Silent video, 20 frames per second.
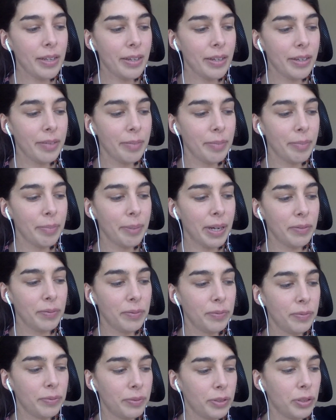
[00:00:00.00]
But
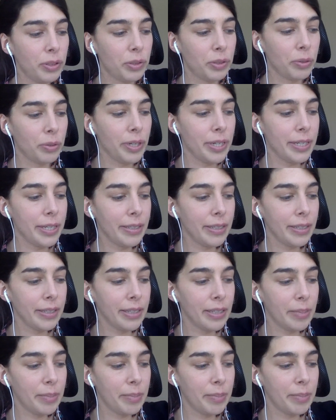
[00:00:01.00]
for sure, I think
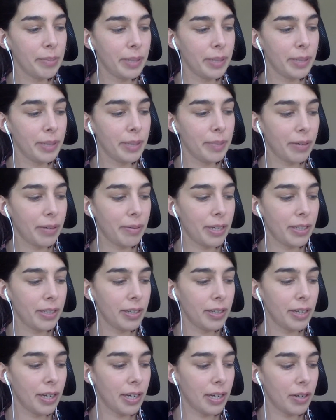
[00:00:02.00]
there'll be a big
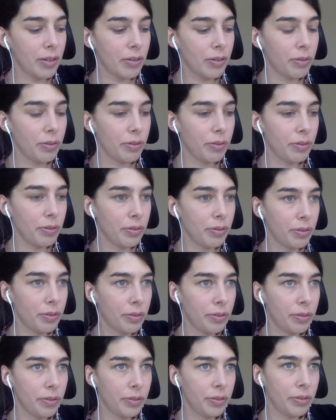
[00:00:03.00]
question how
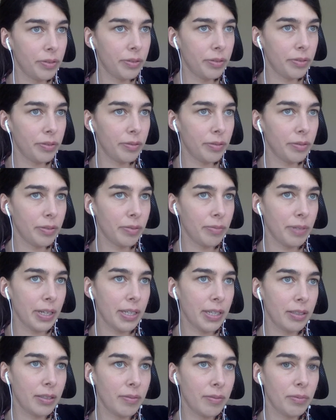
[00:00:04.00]
the
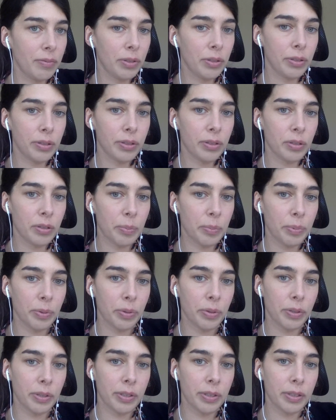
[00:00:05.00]
Western world
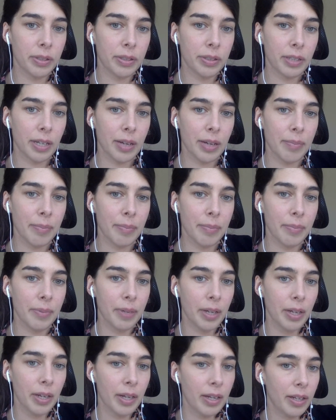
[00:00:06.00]
supports
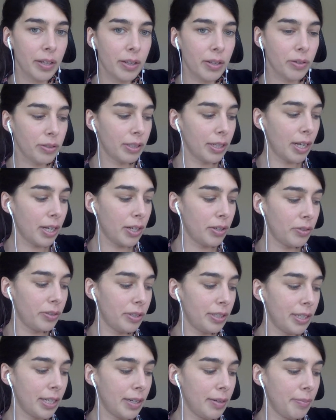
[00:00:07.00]
those countries
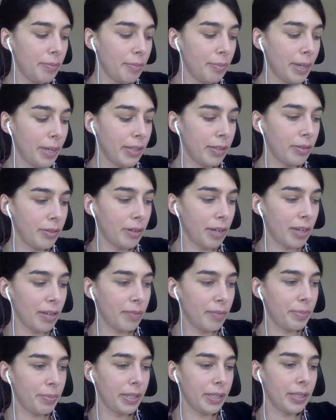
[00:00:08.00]
that may,
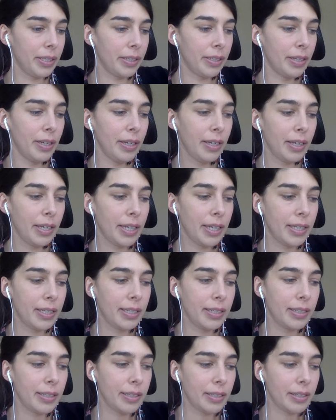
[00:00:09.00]
be hit
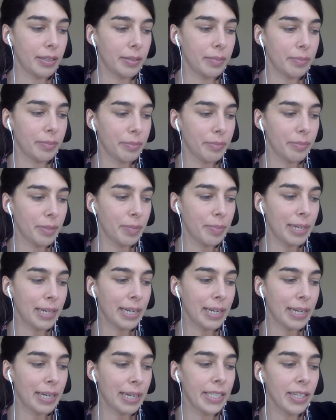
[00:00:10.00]
a bit
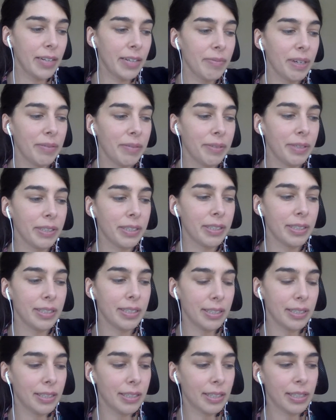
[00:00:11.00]
later, where we
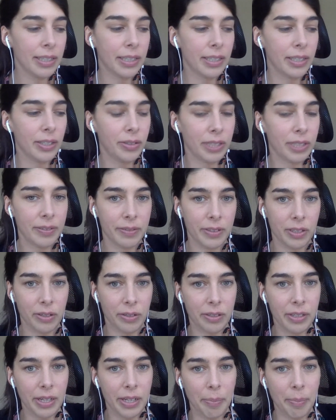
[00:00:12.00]
statistically don't even
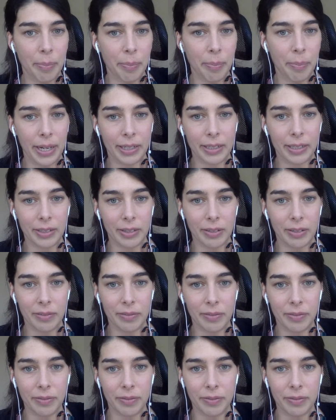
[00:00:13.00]
know the impact
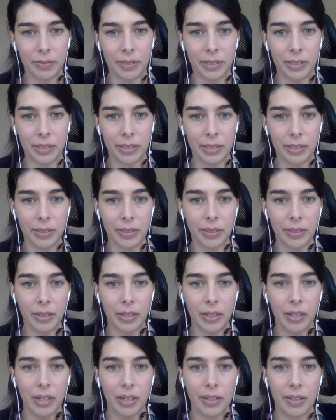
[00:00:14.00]
of the
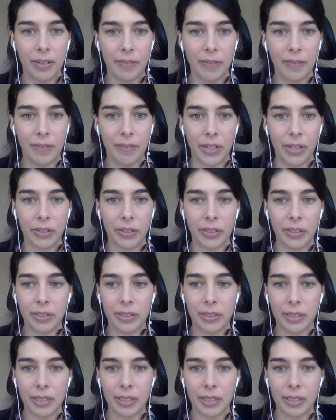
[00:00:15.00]
virus.